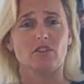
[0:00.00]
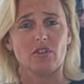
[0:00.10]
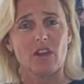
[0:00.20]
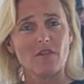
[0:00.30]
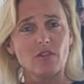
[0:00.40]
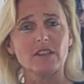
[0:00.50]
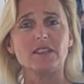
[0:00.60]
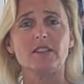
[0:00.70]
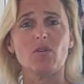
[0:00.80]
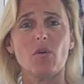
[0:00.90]
You'll have your
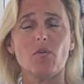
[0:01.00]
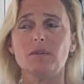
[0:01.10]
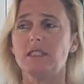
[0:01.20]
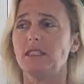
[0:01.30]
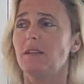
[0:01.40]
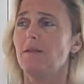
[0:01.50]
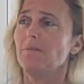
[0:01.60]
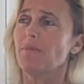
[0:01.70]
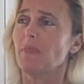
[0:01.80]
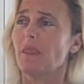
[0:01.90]
list of homes, and,
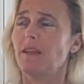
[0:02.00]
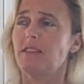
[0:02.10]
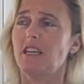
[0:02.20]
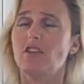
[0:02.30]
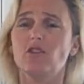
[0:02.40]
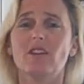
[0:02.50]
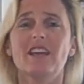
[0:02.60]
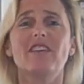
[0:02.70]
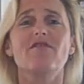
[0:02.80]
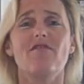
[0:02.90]
and say you're
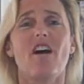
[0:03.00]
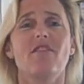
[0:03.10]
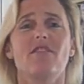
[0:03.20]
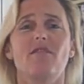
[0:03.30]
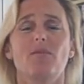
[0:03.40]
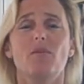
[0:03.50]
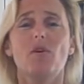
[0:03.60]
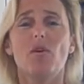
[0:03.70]
looking at five of them.